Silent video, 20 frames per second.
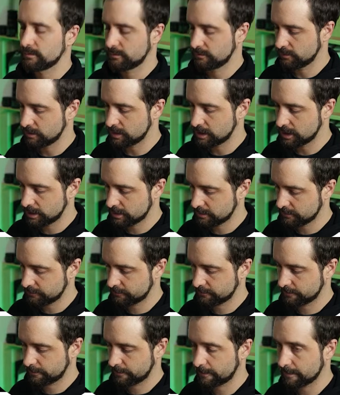Voila.
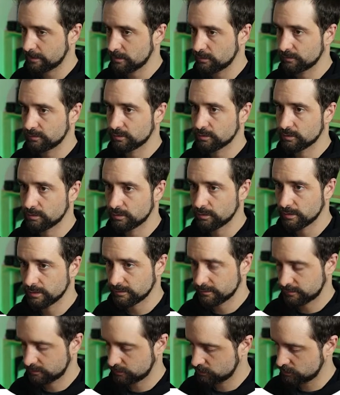Also go
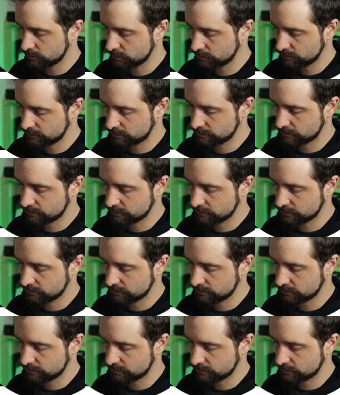as root,